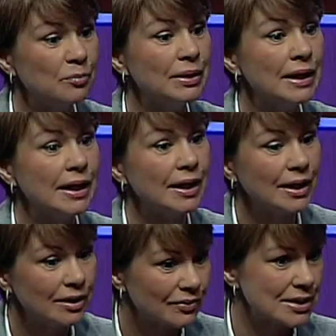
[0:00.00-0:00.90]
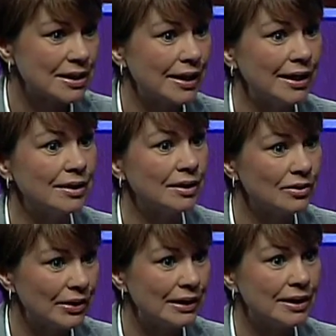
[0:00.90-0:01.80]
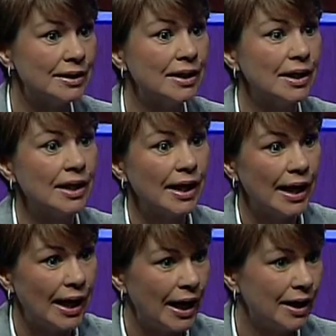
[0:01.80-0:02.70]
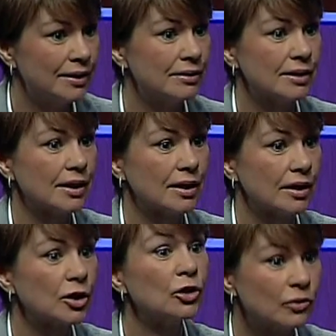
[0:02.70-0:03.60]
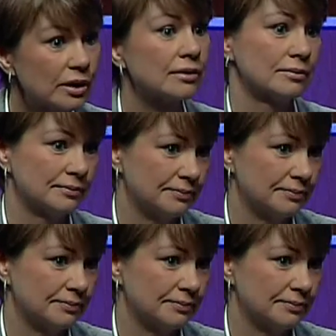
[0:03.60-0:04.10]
be eradicated, treated, and cure it.